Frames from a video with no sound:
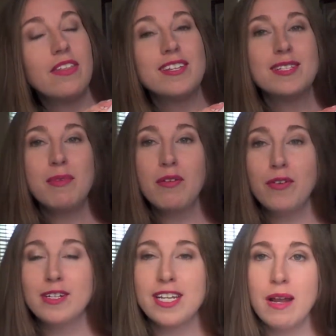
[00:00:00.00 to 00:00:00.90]
This is my
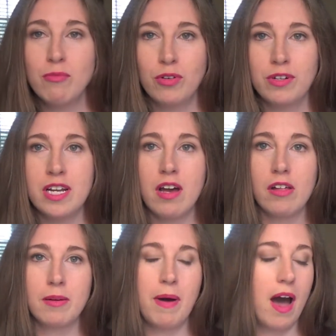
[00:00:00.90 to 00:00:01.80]
first time ordering
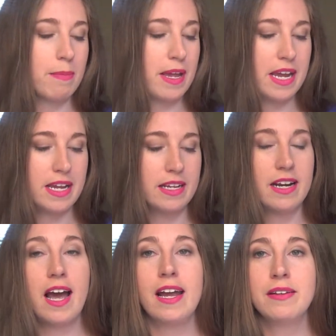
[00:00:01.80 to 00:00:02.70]
ColourPop,
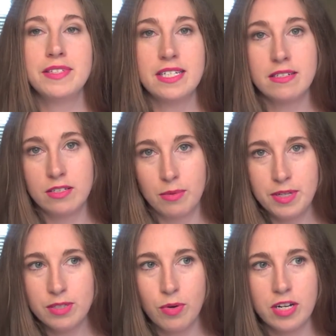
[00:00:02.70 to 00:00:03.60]
and I have seen so
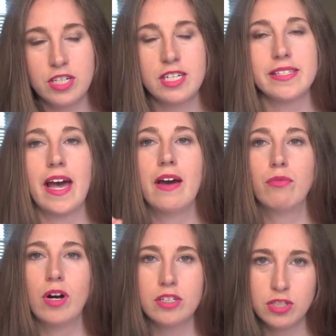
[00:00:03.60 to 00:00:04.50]
many swatches, I've
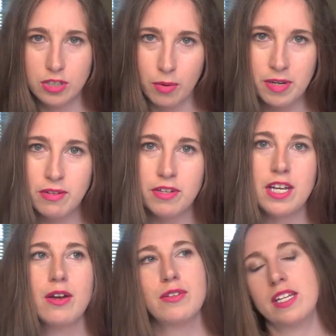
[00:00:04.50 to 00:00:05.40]
watched so many
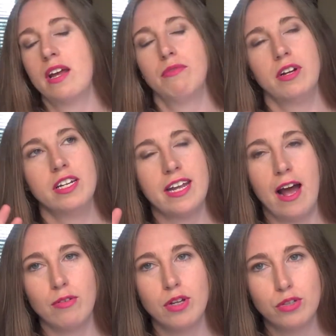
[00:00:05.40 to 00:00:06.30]
videos, and I've written
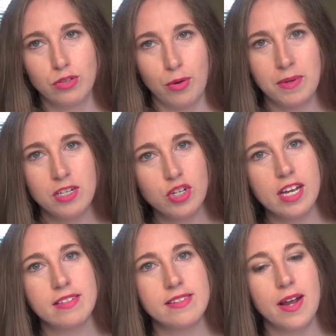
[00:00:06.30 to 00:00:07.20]
down so many
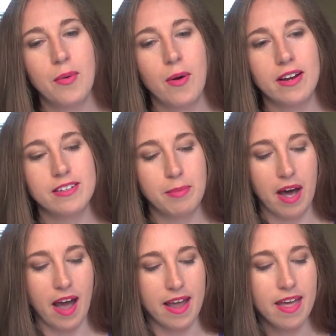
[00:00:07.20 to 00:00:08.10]
shades that I wanted to
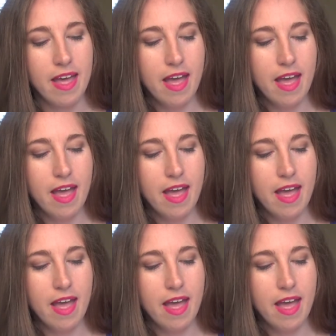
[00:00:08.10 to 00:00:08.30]
buy.